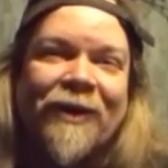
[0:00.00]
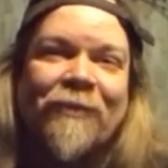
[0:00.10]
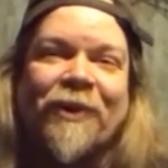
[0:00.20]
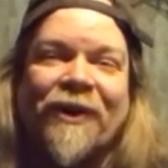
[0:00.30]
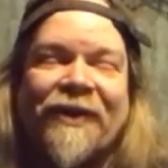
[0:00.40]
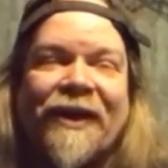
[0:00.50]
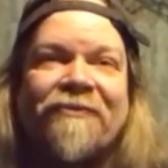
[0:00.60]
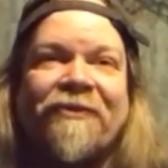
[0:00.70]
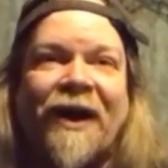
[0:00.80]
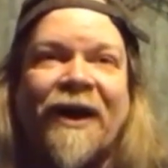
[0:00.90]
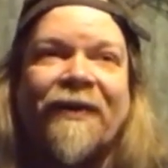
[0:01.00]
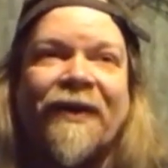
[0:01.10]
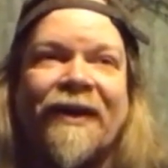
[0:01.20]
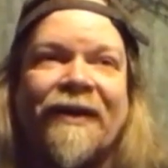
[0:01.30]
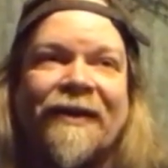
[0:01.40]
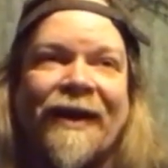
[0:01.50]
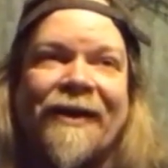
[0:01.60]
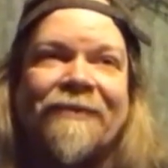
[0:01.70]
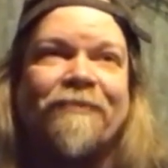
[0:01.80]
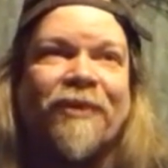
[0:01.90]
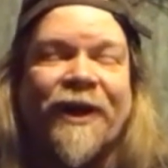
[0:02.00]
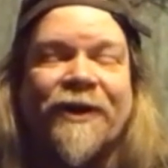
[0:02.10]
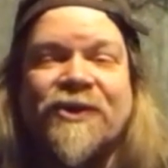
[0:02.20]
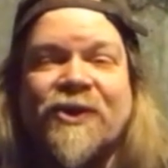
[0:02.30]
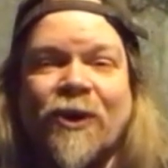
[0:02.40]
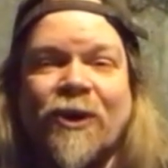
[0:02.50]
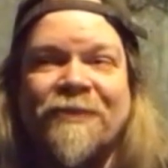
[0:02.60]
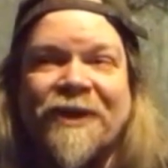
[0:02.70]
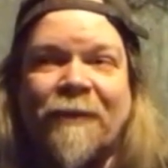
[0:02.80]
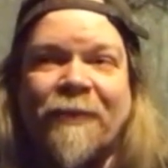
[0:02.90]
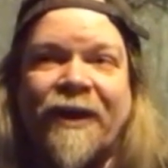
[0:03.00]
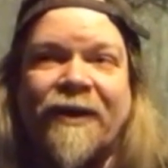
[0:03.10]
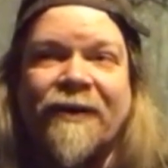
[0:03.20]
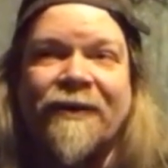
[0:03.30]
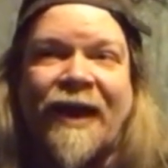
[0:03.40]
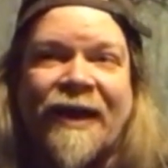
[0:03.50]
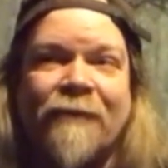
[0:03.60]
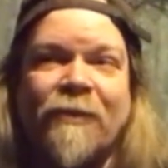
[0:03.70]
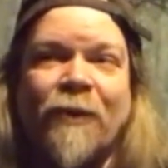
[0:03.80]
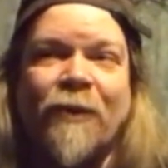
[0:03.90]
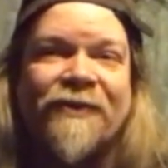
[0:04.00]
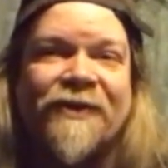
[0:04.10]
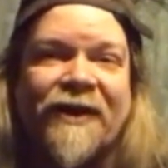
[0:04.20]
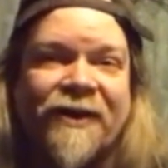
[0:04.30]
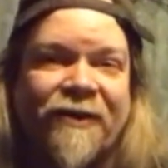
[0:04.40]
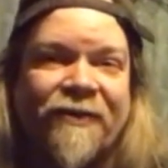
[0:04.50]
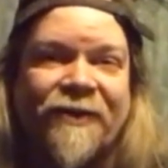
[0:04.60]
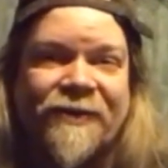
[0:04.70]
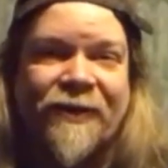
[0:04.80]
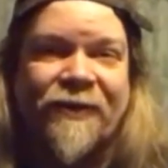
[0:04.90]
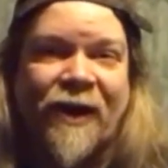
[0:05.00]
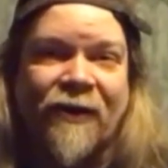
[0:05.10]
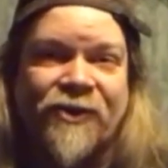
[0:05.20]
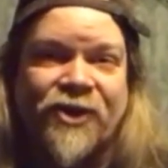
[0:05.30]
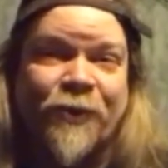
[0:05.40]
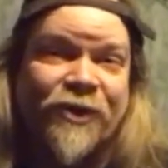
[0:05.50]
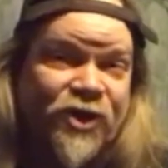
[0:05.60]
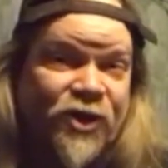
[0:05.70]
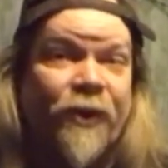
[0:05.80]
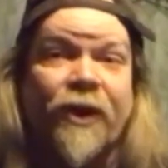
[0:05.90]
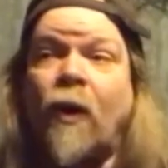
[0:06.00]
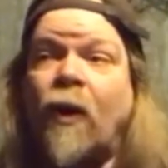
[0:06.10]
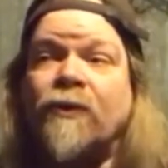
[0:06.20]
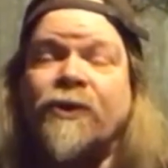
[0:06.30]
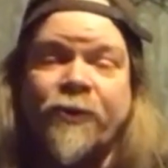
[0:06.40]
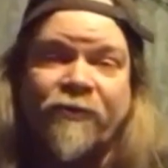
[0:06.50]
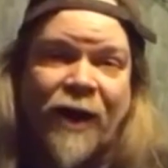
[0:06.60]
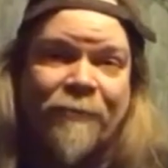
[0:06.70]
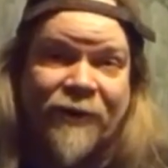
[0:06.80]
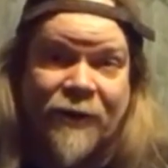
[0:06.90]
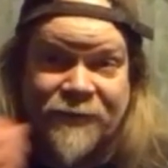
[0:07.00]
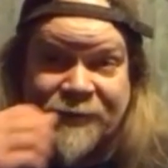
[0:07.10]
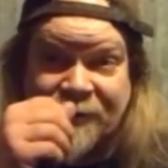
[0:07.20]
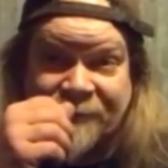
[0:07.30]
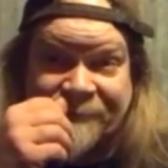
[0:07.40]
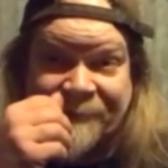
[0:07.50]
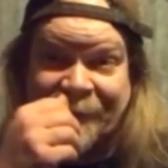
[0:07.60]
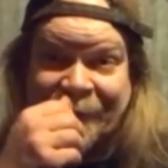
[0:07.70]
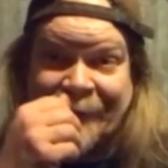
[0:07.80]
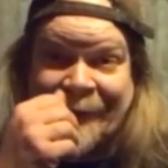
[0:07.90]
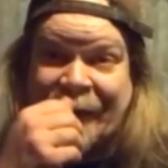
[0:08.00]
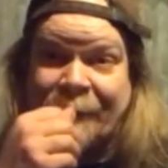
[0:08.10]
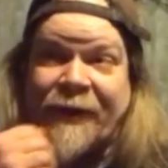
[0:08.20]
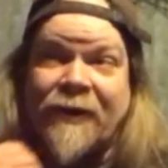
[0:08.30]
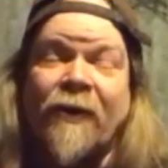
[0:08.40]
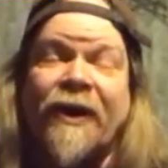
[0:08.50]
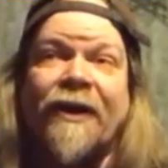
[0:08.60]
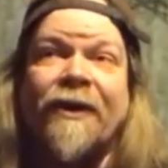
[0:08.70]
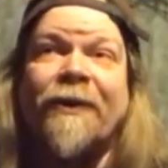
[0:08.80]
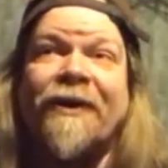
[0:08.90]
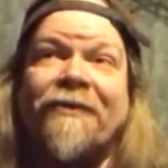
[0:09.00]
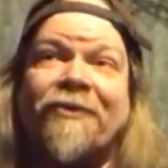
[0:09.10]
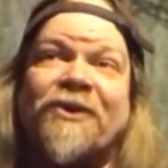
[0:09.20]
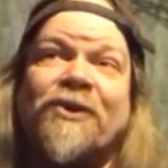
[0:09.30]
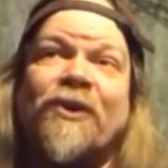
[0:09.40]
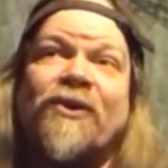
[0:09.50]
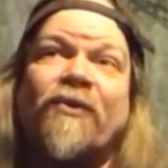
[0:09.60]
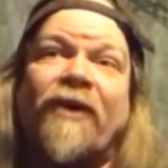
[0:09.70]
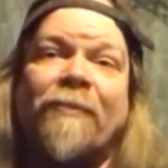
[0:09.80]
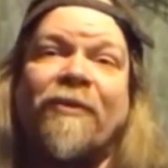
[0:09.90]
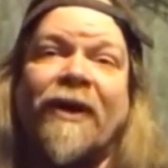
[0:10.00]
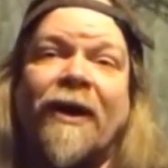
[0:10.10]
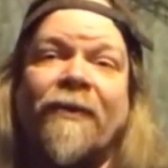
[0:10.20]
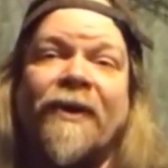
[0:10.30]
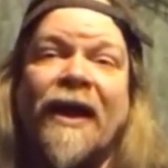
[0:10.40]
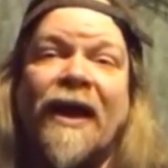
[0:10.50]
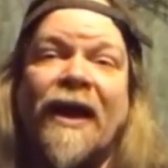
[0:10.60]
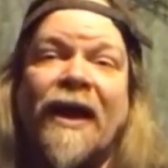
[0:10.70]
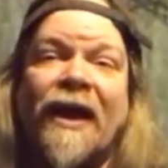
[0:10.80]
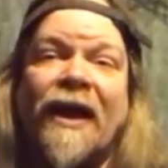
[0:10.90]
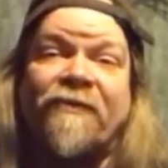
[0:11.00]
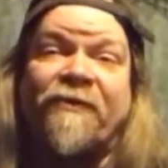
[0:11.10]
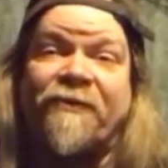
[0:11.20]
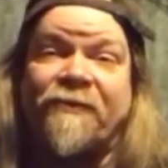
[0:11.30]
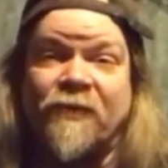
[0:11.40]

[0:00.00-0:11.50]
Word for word: But then finally, I brainstormed and I'm like, I came up with this idea of this anthology with shooting all new wraparound stuff. I'm like, okay, you know what? If we do a new wraparound and we f-